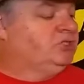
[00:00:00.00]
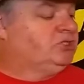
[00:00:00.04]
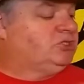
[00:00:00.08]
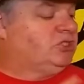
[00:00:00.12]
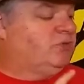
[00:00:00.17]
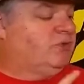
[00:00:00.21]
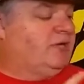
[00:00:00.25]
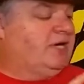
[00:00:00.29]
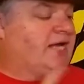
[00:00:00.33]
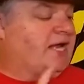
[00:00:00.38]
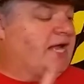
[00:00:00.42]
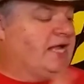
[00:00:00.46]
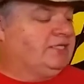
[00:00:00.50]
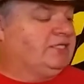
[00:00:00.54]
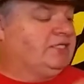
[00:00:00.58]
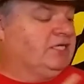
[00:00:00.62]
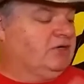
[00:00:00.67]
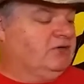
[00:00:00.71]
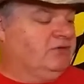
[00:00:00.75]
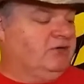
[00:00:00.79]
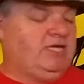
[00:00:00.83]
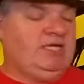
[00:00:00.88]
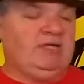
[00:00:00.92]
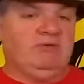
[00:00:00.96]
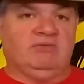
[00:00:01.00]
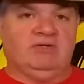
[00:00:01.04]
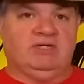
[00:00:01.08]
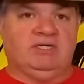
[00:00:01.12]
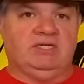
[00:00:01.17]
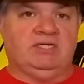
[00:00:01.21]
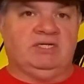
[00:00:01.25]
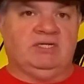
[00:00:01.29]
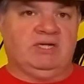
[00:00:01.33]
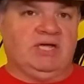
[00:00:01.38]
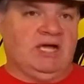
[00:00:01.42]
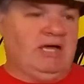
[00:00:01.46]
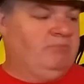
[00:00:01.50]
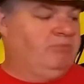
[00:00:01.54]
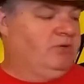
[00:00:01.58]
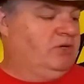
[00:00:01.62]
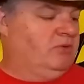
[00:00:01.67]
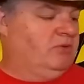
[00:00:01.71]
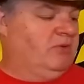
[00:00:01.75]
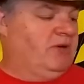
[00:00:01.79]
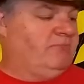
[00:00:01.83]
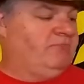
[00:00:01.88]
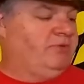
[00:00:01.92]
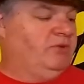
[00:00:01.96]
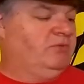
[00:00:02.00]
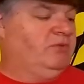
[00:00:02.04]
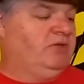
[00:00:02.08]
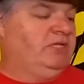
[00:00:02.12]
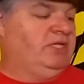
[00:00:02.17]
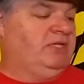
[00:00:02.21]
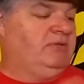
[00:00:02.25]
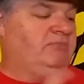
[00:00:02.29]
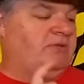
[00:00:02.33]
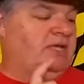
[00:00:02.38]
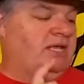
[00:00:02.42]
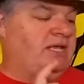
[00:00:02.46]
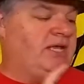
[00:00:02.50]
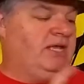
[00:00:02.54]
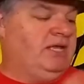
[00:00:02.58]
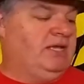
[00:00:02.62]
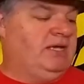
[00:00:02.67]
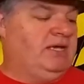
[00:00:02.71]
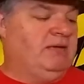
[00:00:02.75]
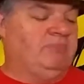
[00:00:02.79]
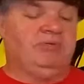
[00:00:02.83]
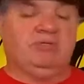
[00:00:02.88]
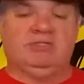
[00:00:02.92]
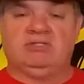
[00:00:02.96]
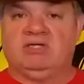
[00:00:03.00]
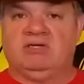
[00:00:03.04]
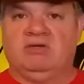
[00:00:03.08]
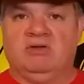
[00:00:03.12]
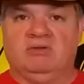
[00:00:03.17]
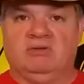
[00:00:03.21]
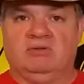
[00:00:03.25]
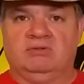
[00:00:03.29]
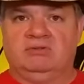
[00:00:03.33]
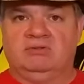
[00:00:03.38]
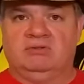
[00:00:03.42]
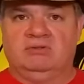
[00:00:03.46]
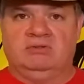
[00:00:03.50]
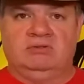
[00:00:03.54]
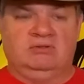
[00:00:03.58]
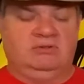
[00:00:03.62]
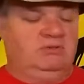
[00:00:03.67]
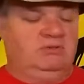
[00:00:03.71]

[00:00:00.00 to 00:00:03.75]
So when I got the green one, I put a weapon with him, and I put the gold